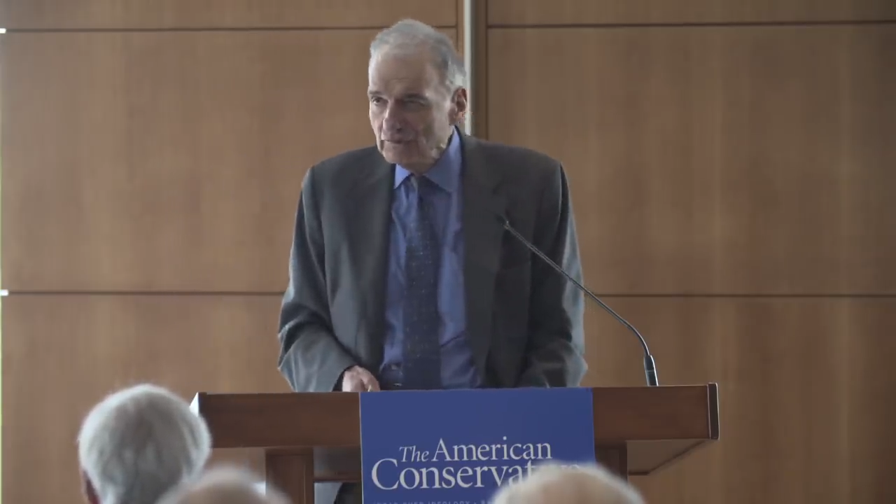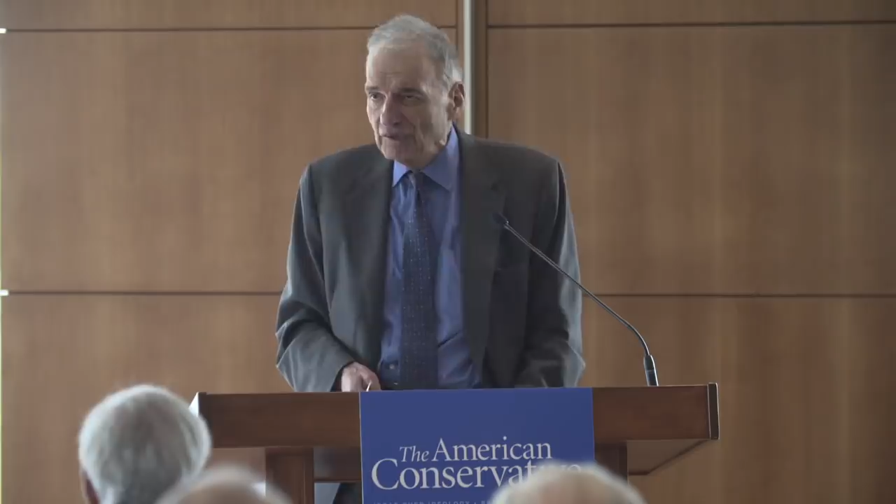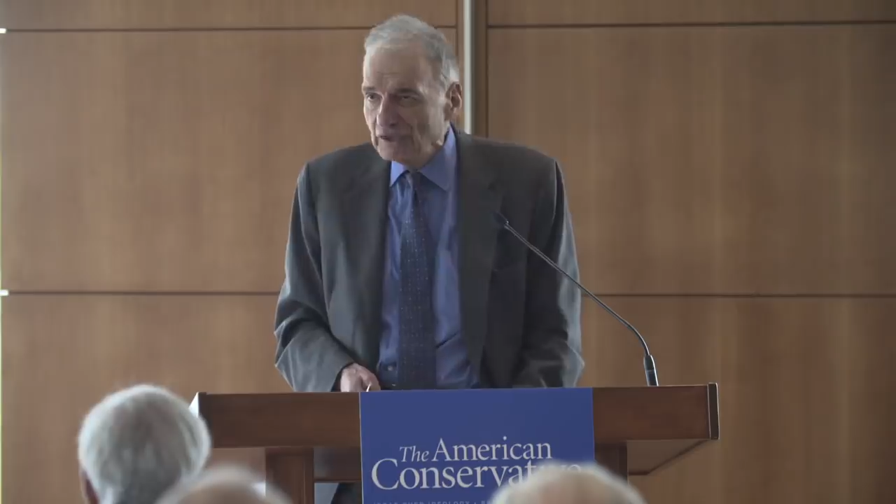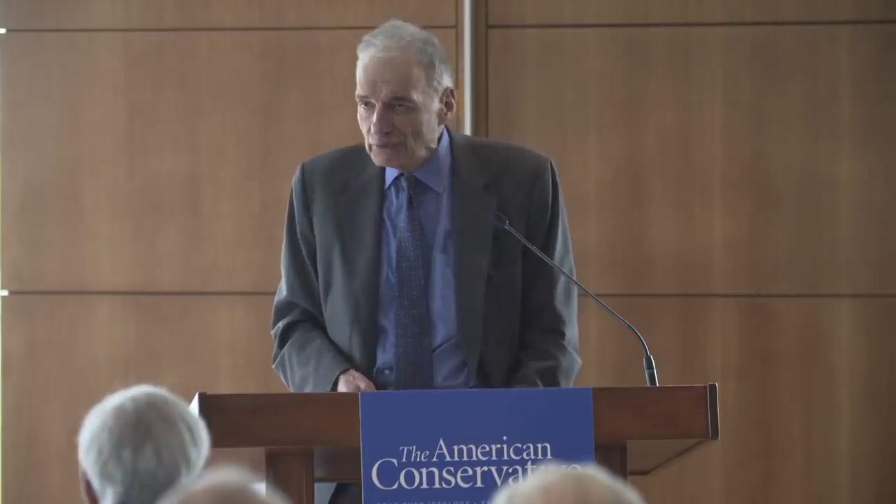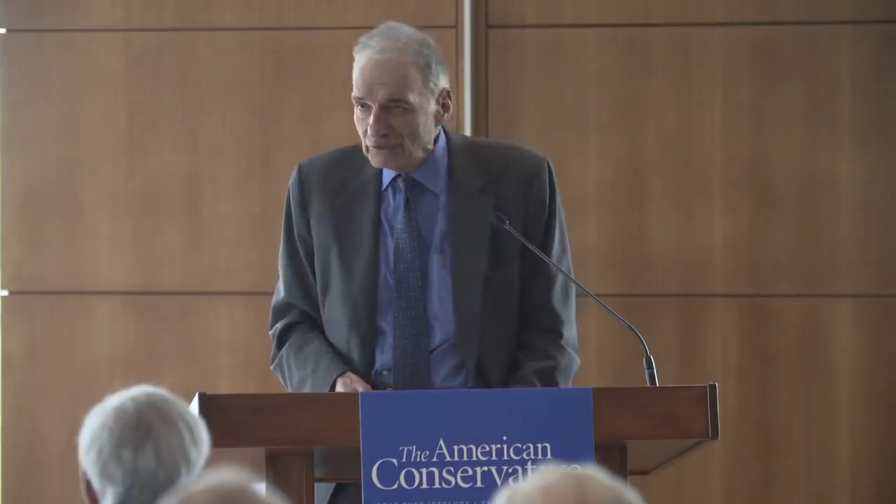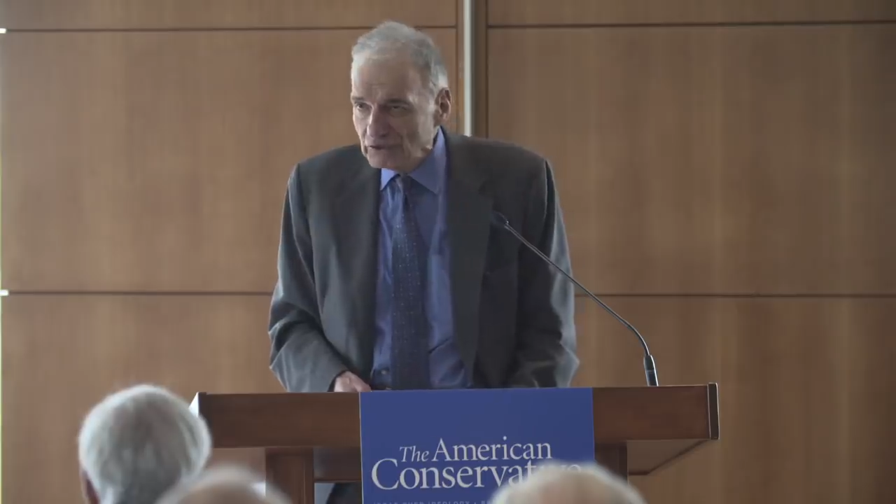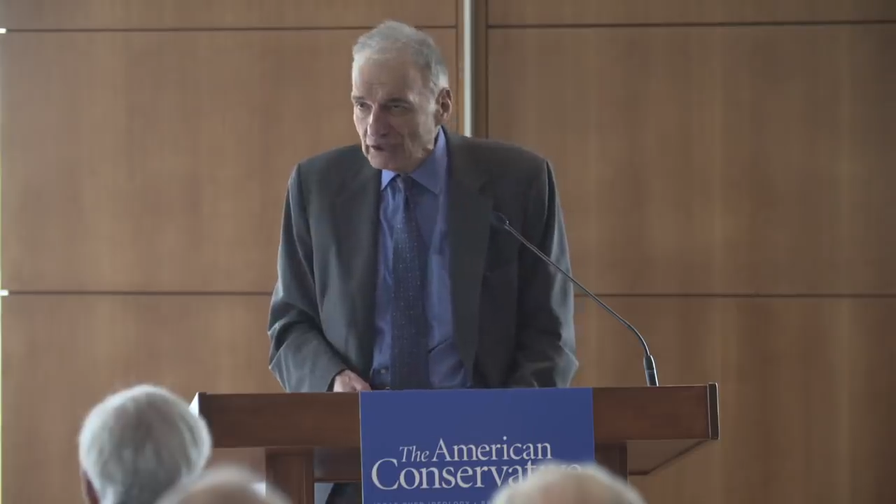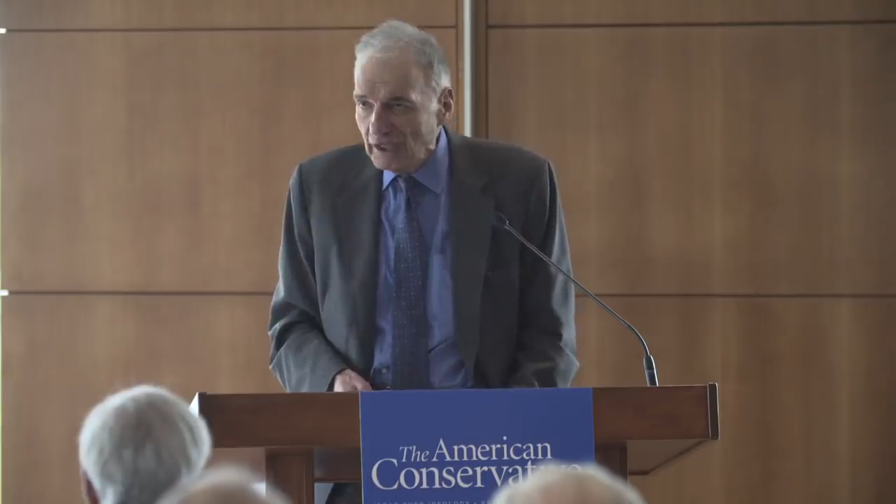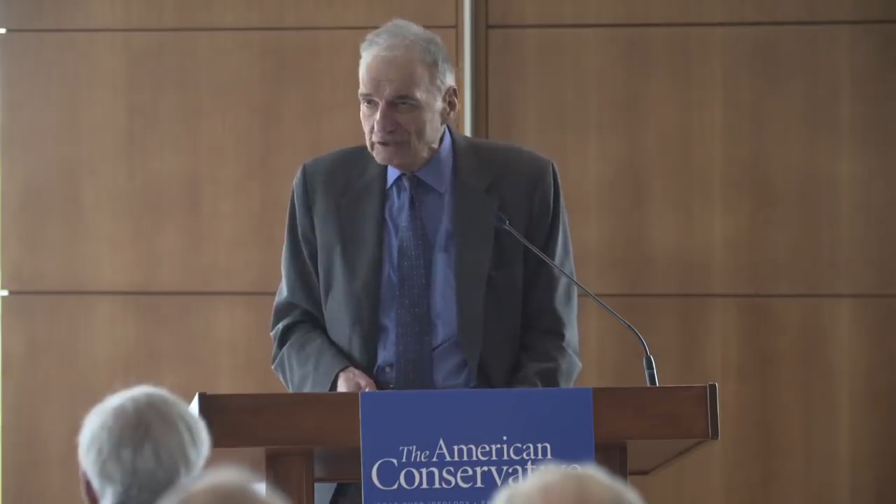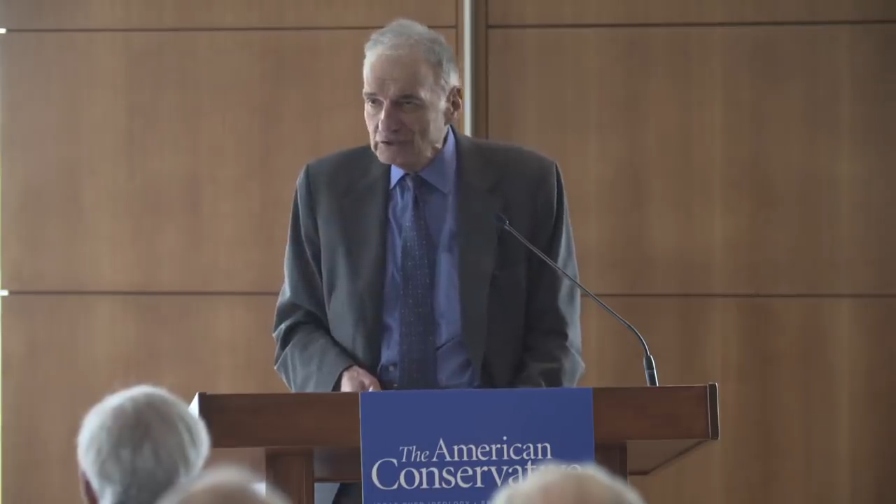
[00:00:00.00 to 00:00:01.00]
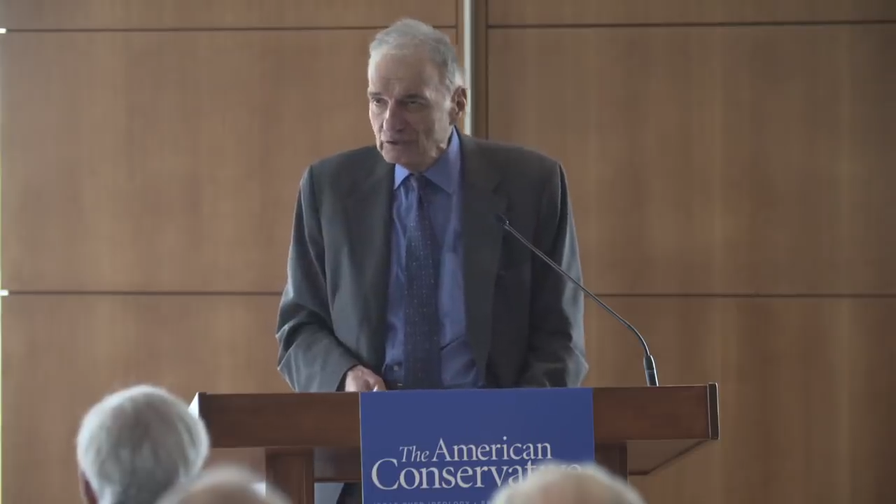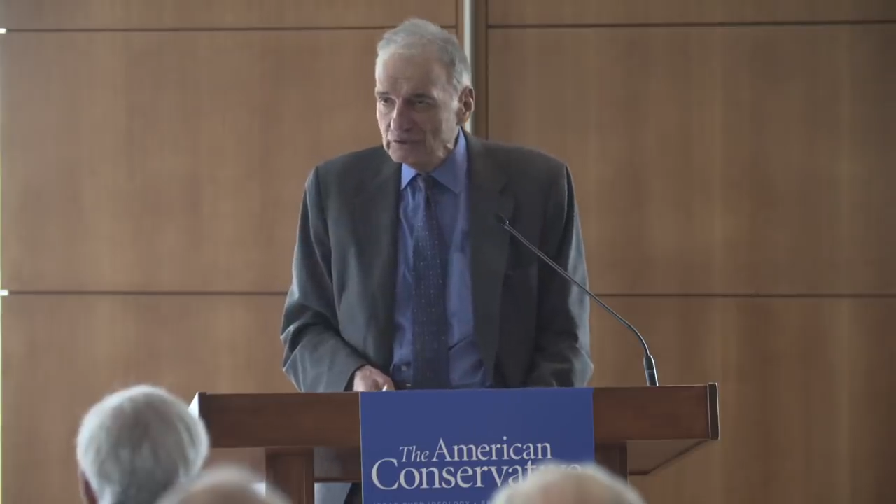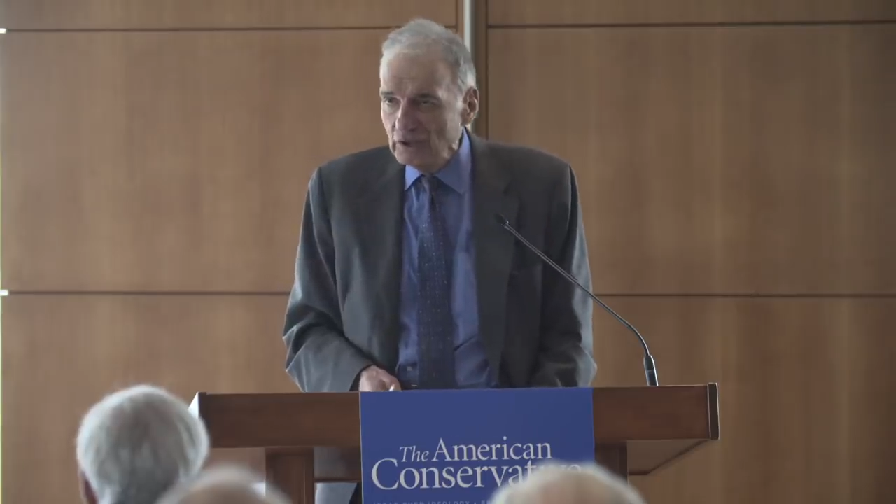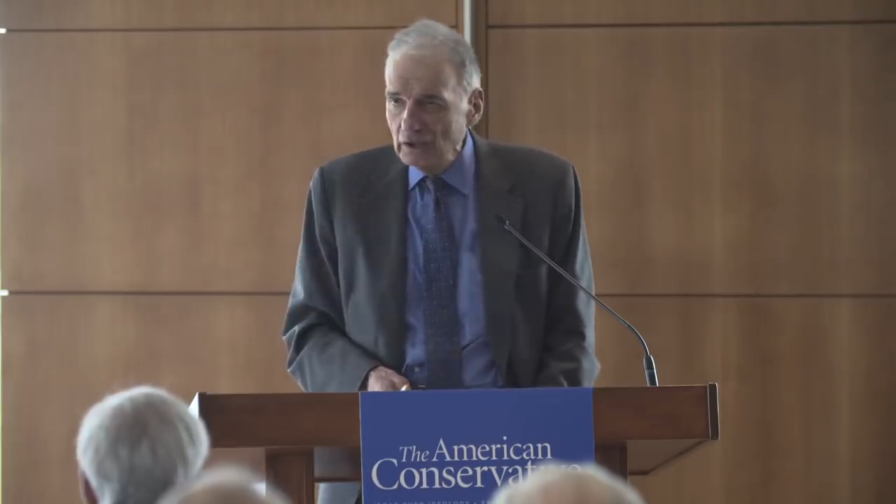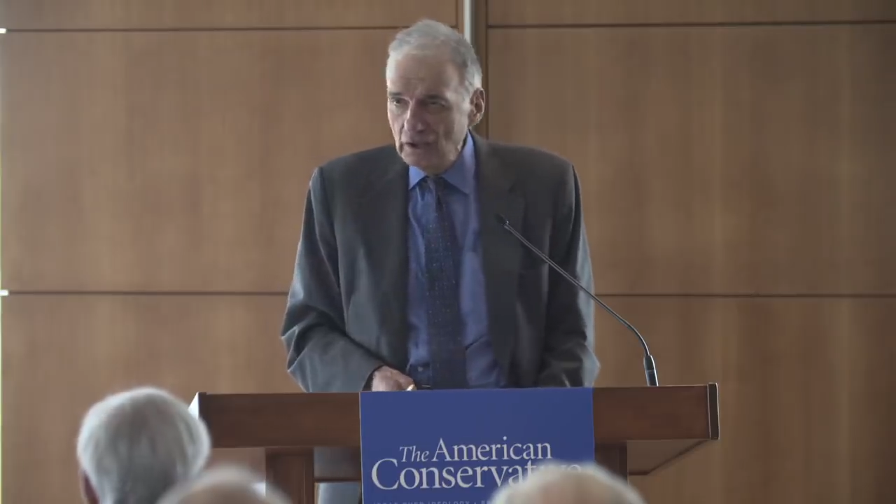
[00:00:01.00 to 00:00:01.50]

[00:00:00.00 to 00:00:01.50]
federal statutes,